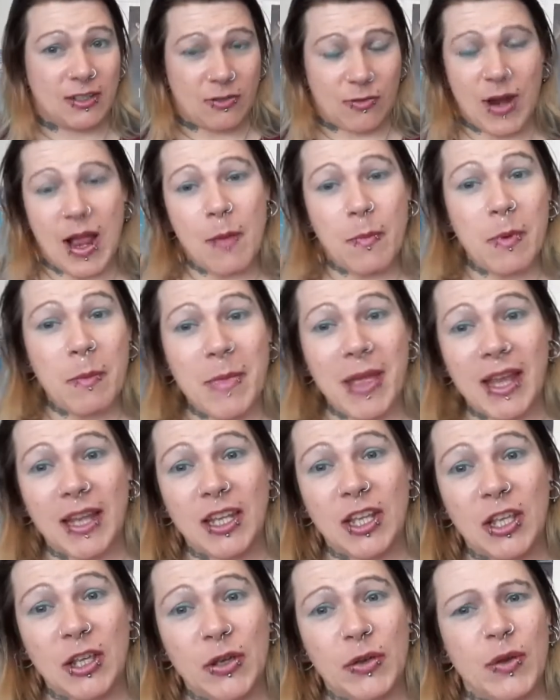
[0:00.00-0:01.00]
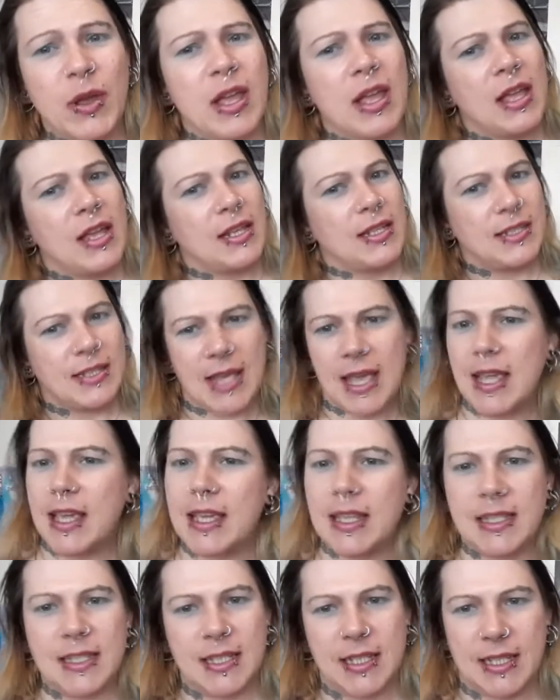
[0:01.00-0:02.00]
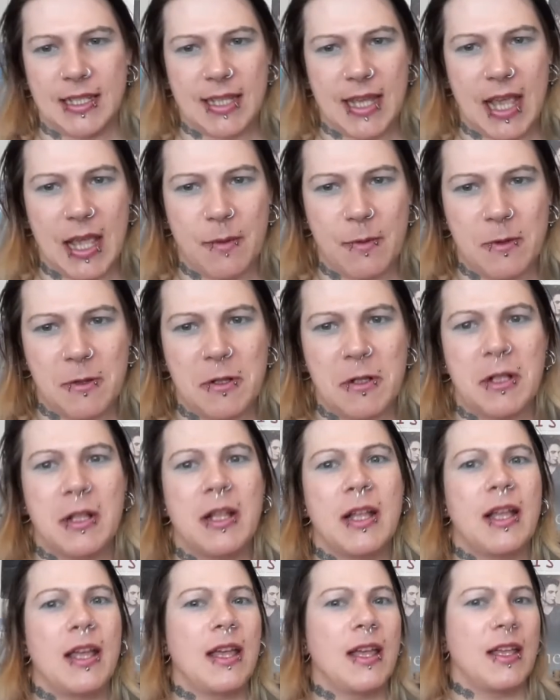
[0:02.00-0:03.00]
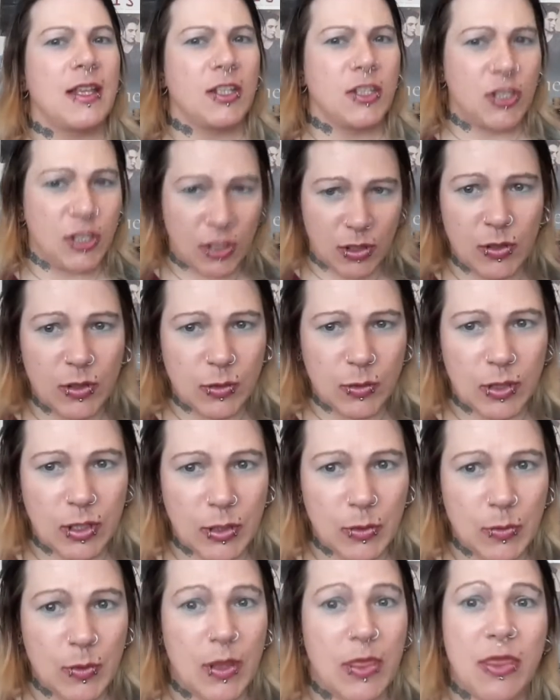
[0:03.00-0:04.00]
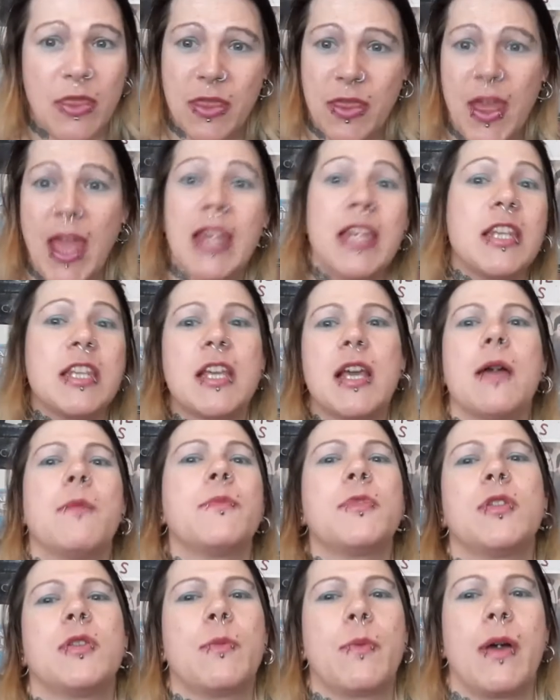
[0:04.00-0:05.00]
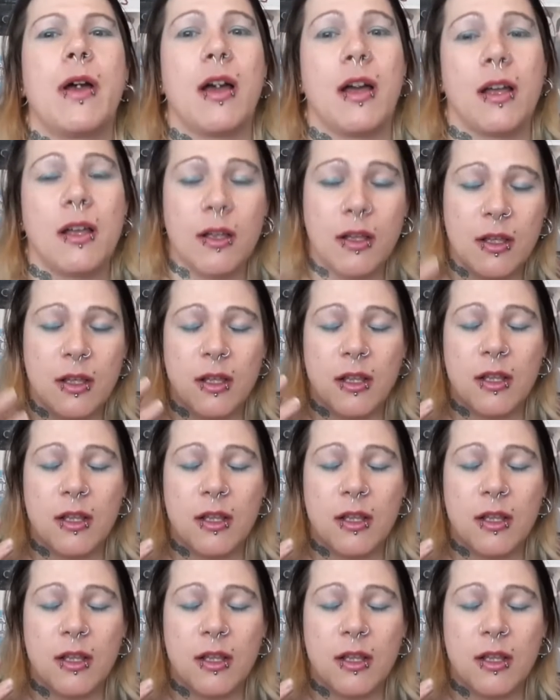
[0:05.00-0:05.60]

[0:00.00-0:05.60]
Grab a menu, take it to your table, choose what you want, then come to the bar.